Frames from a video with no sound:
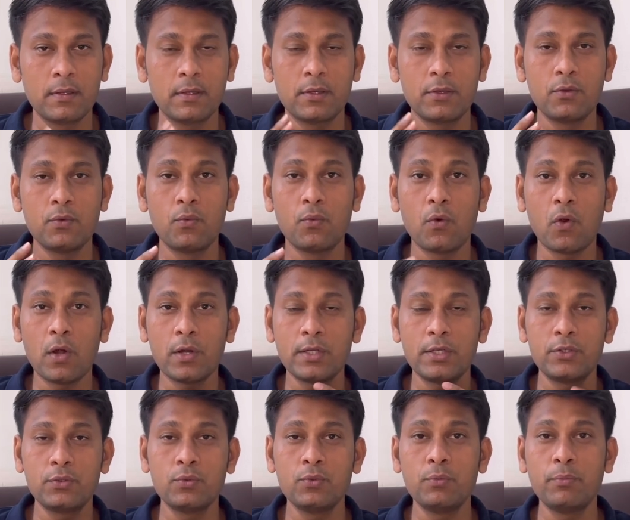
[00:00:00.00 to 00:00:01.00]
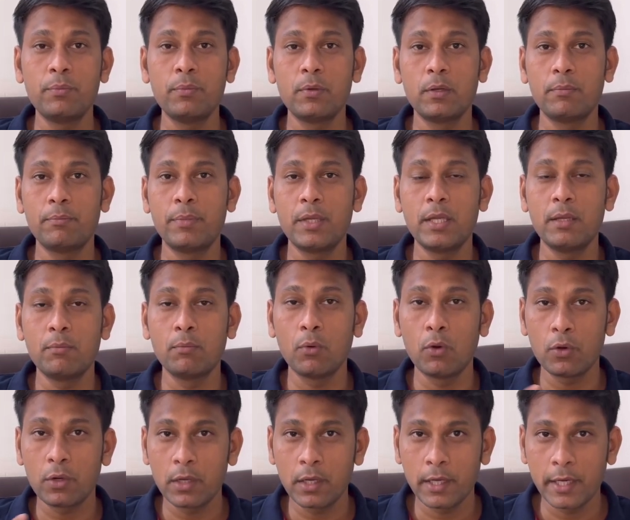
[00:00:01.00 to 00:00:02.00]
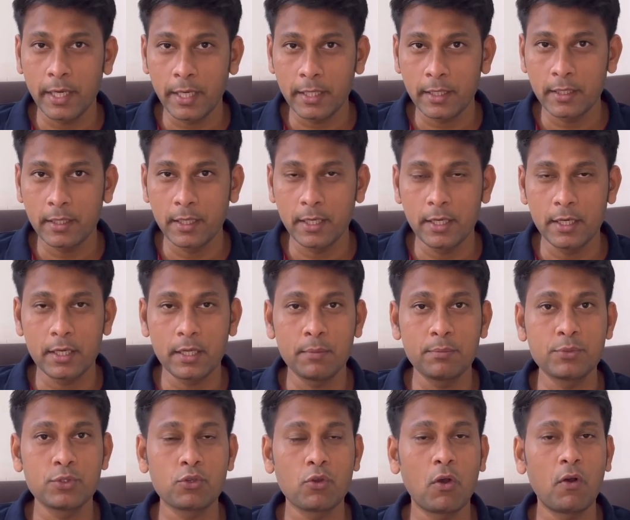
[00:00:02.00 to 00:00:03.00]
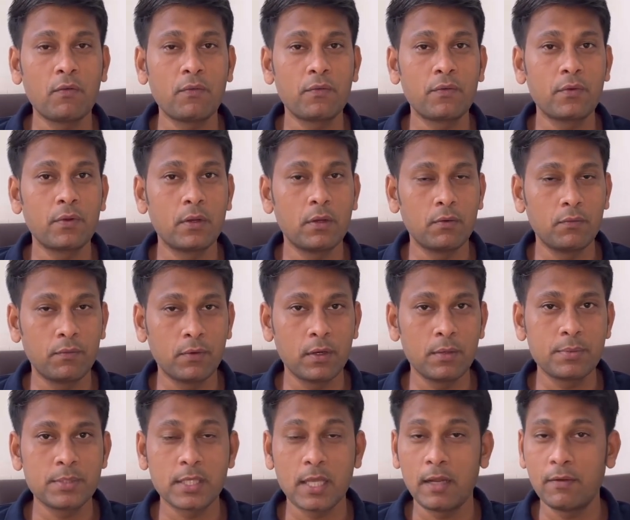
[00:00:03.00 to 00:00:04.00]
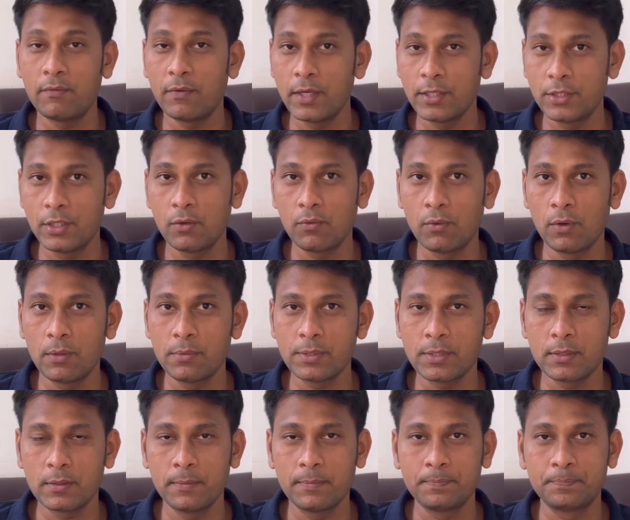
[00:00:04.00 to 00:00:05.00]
you want to be more correct in terms of verbs and phrasal verbs